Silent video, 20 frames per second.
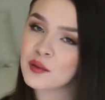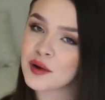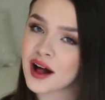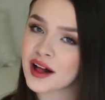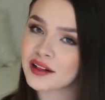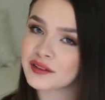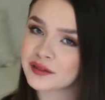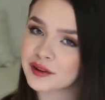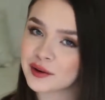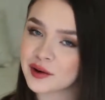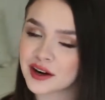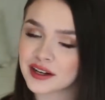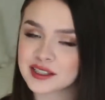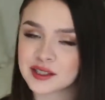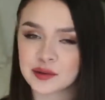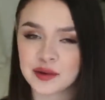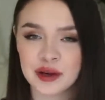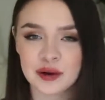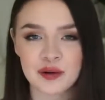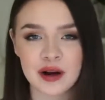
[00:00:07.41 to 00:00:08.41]
all of you are
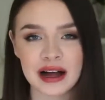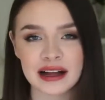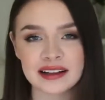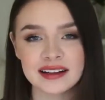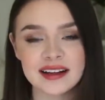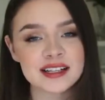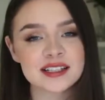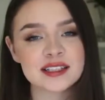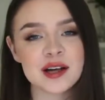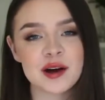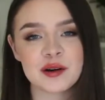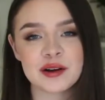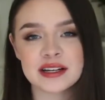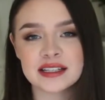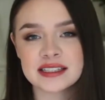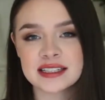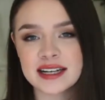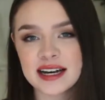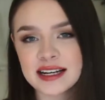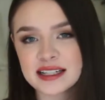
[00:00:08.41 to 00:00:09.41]
doing well. So
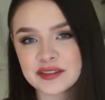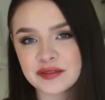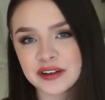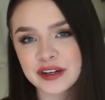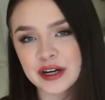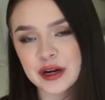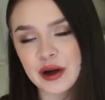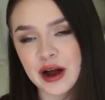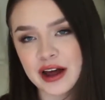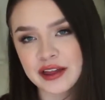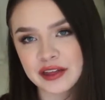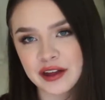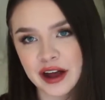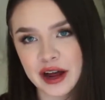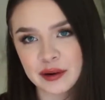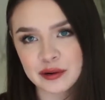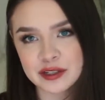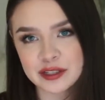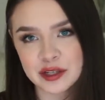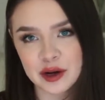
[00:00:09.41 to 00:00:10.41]
in today's video, I thought
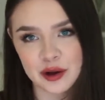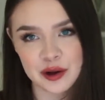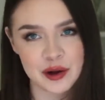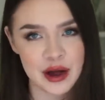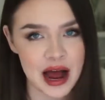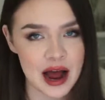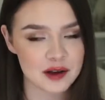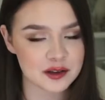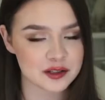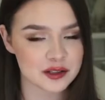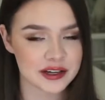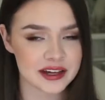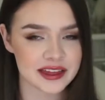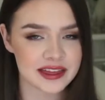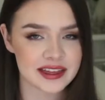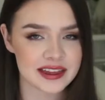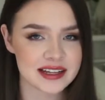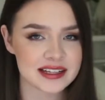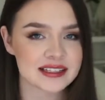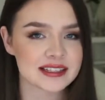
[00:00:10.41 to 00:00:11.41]
I would show you how to
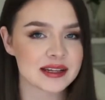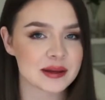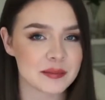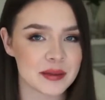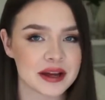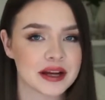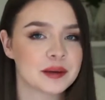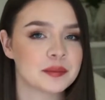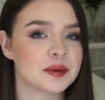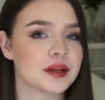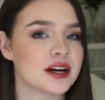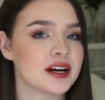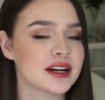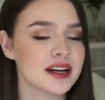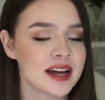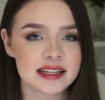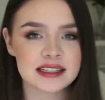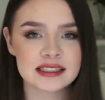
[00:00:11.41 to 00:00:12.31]
get this makeup look.